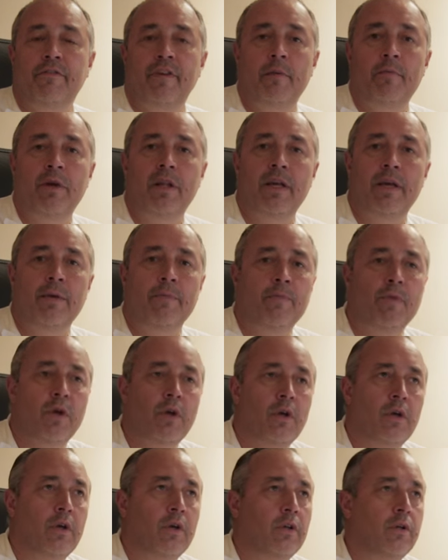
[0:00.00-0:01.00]
family.
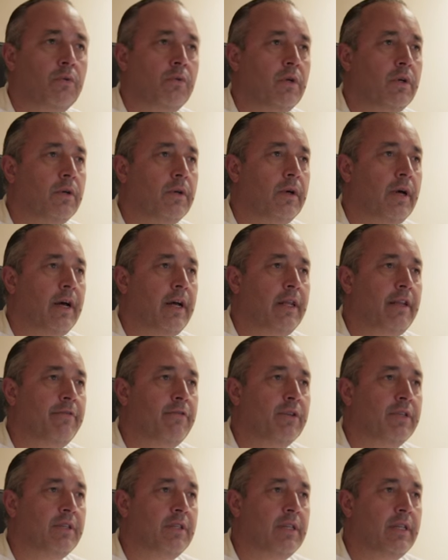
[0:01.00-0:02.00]
I
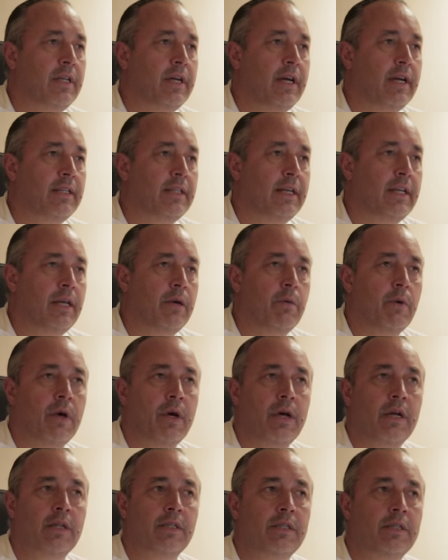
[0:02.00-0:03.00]
never see that
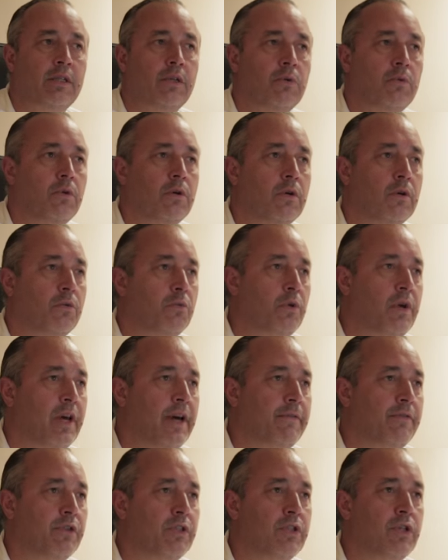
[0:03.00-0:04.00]
anywhere else in the world. We
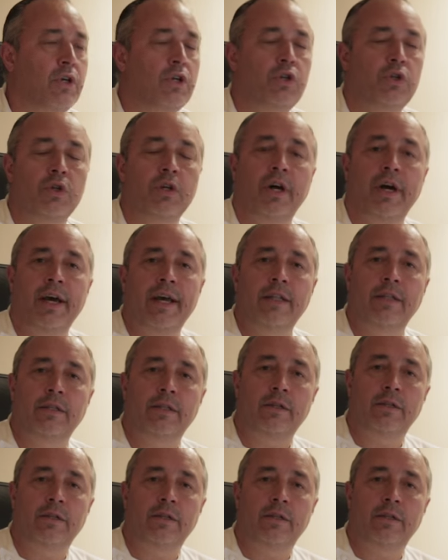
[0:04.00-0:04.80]
have such a great